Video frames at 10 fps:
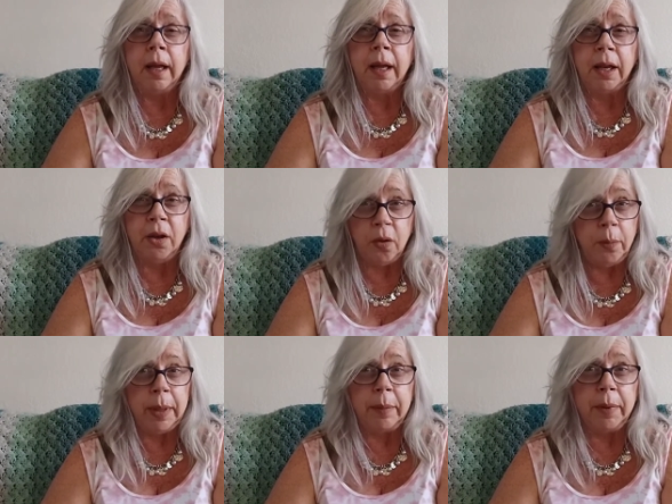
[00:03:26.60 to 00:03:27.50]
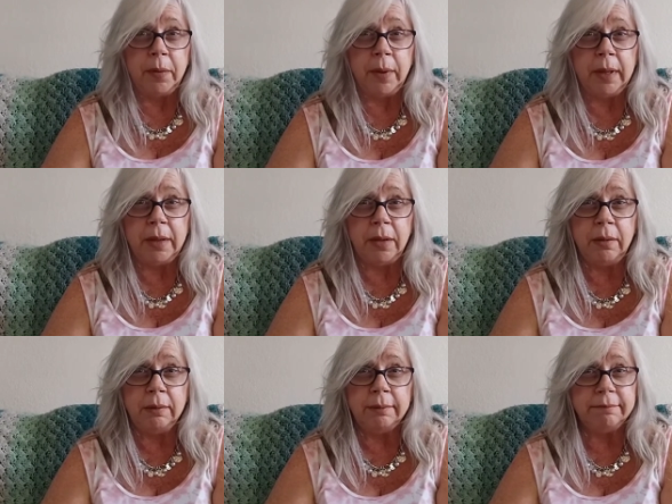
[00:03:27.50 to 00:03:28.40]
can you pick between the
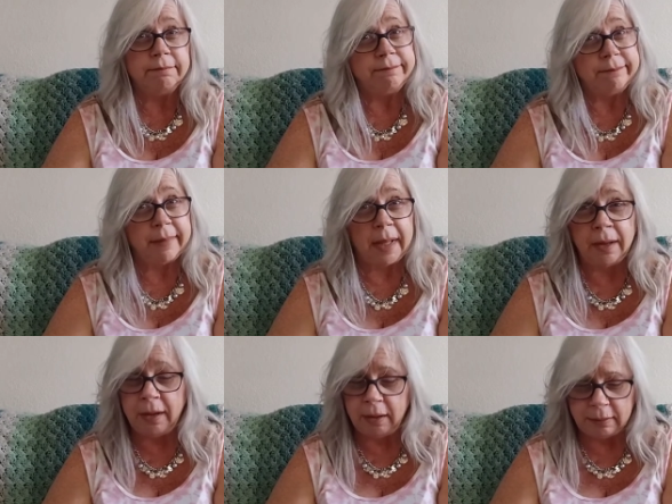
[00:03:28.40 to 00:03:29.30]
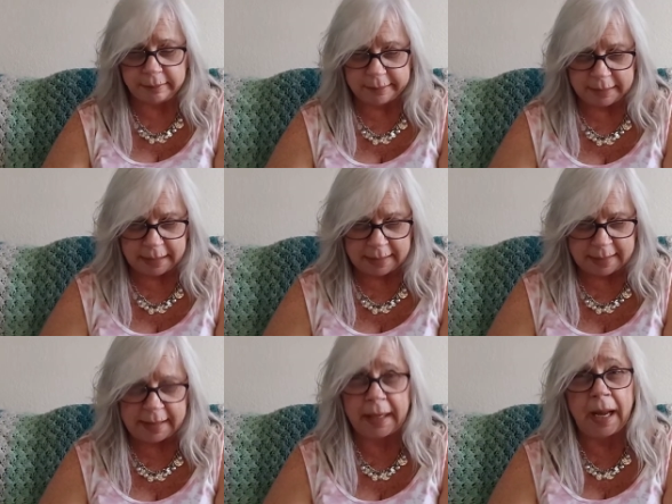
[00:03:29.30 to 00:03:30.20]
two? I don't know.
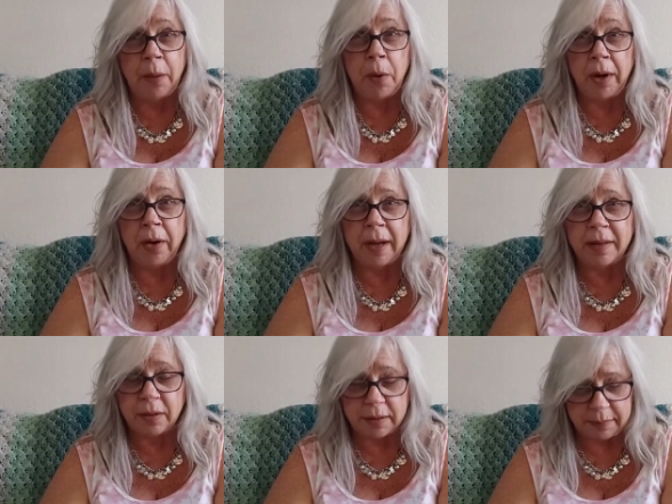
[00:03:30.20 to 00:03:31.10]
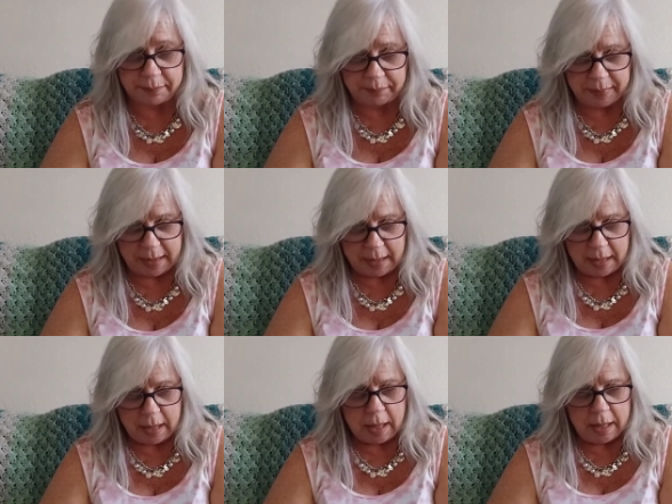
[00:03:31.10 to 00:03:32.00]
Let's see. I want your answers.
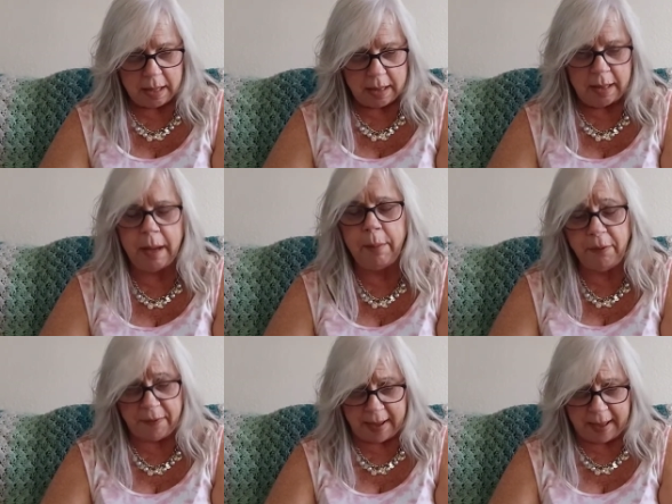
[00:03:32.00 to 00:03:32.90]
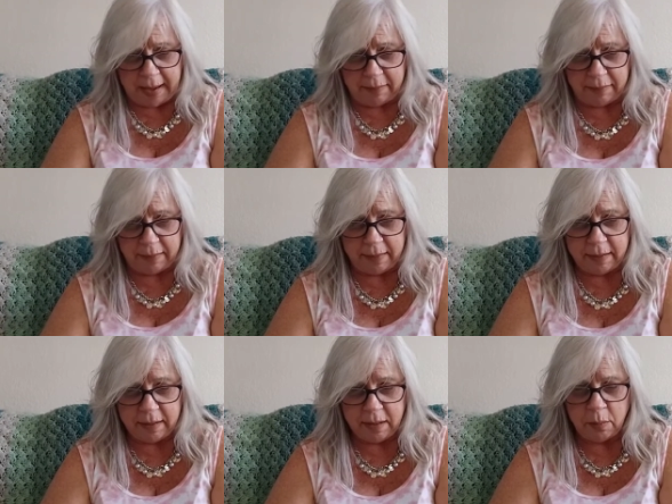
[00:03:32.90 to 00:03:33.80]
Number five,
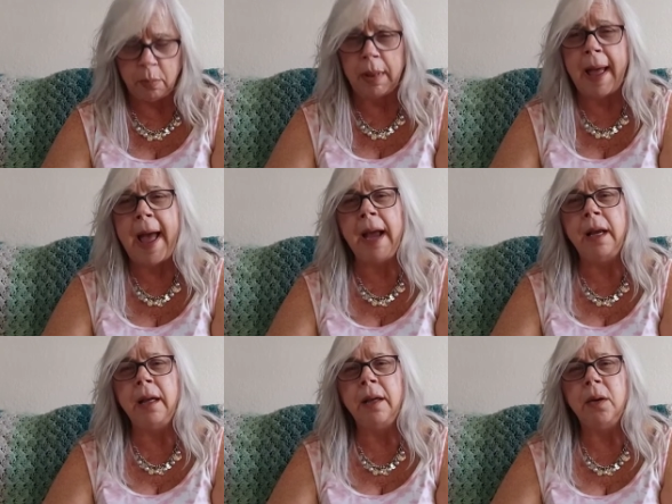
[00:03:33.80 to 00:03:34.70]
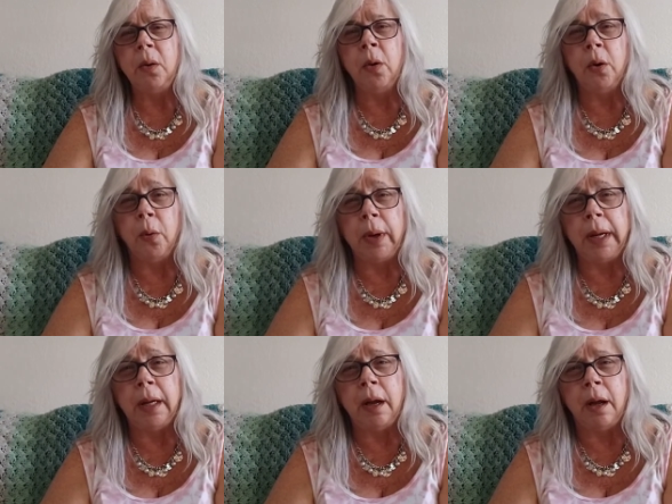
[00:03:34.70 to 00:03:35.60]
black or
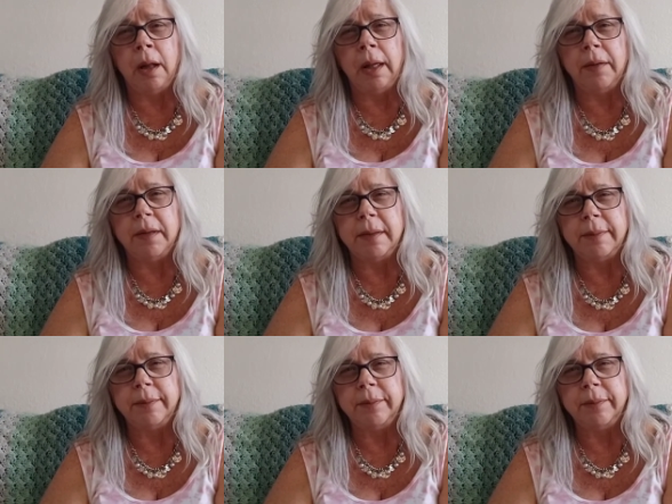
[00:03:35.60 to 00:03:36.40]
green olives?